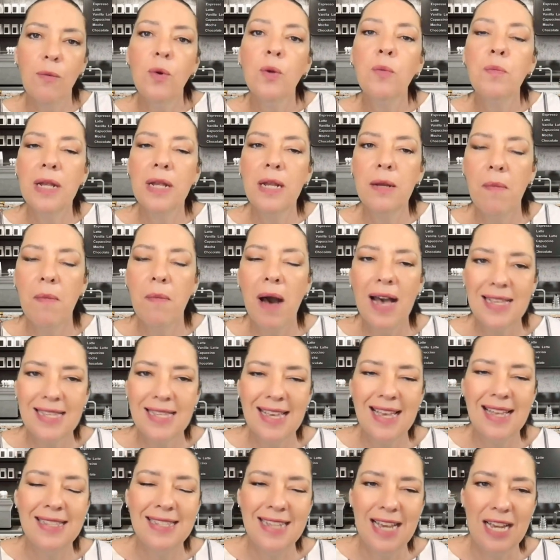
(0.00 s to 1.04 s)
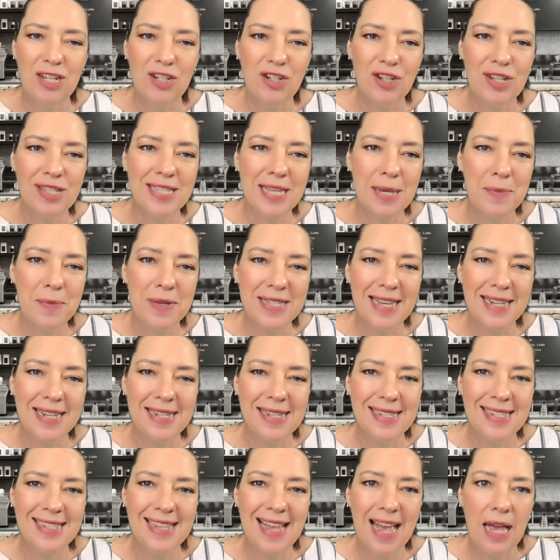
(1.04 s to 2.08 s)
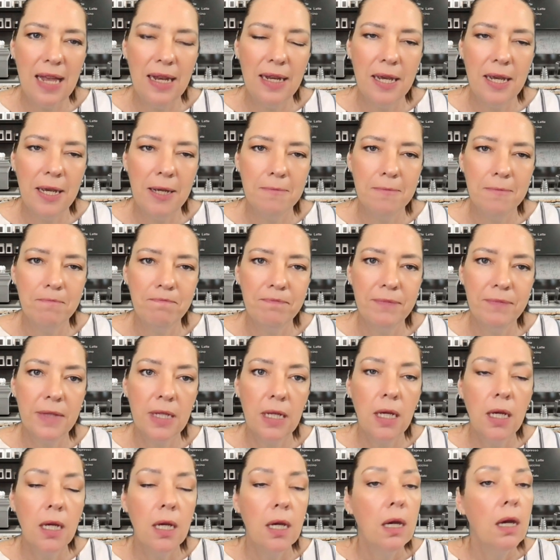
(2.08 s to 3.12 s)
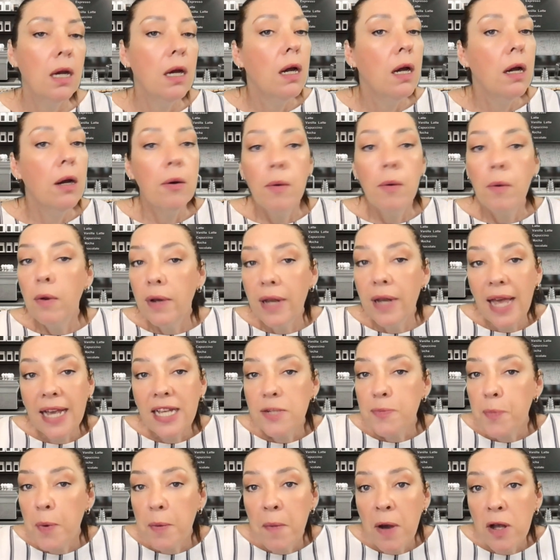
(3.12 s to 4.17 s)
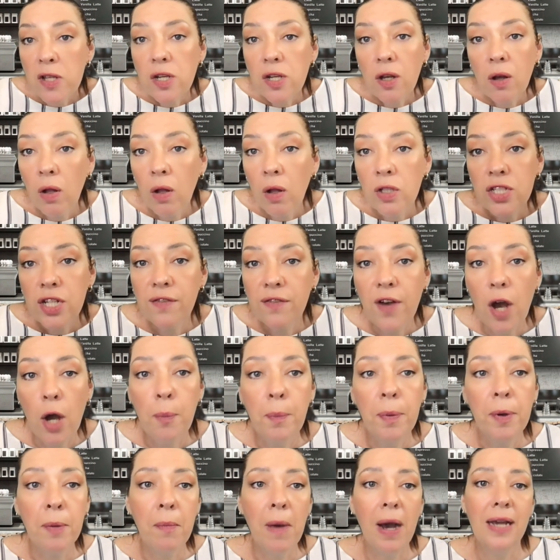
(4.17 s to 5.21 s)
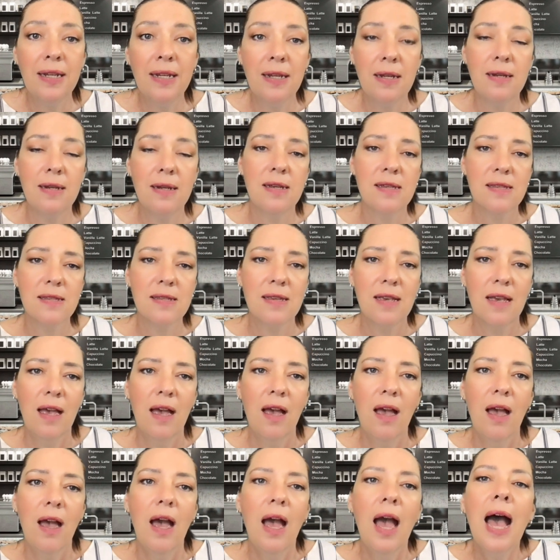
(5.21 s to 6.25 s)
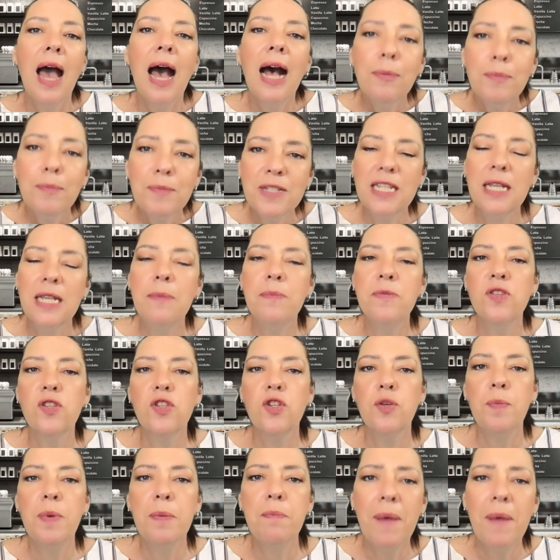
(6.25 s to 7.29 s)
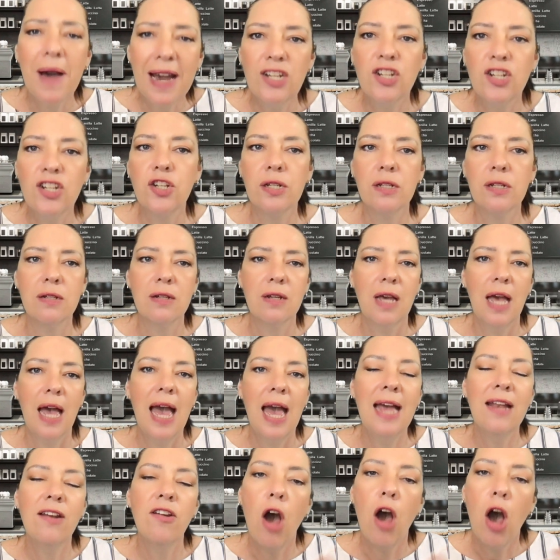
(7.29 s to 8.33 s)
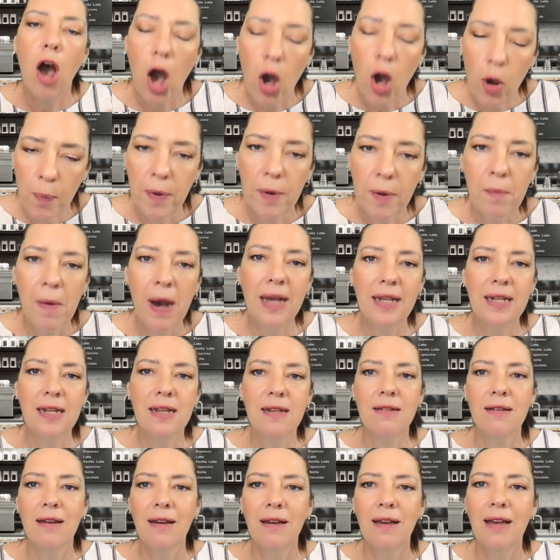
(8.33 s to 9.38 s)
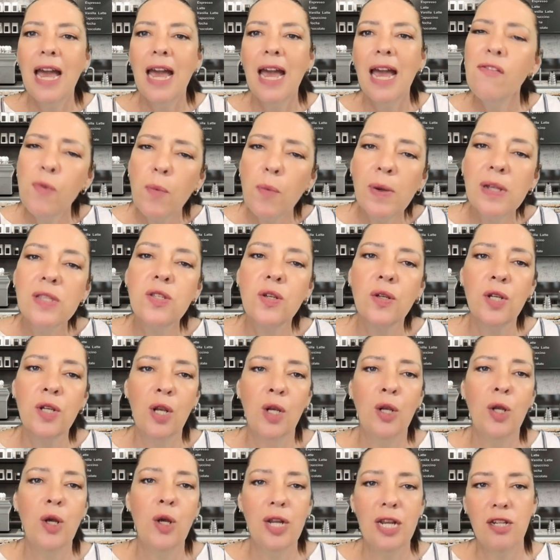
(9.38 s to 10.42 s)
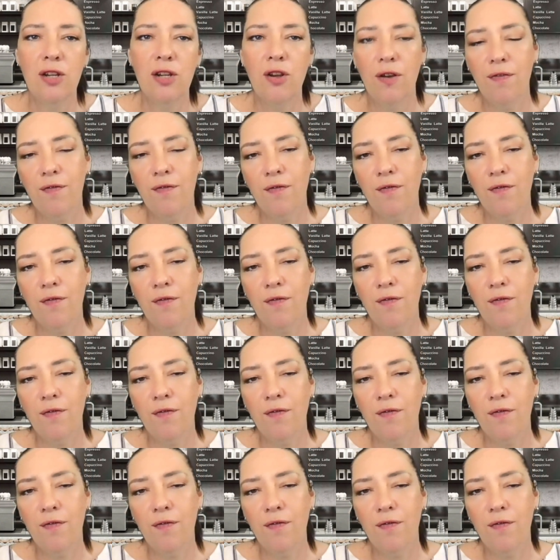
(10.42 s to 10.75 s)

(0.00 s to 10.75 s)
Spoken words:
will minimize tensions and misunderstanding. Next, promote a culture of open-mindedness. Help teams to be patient and open-minded. Everyone's on a learning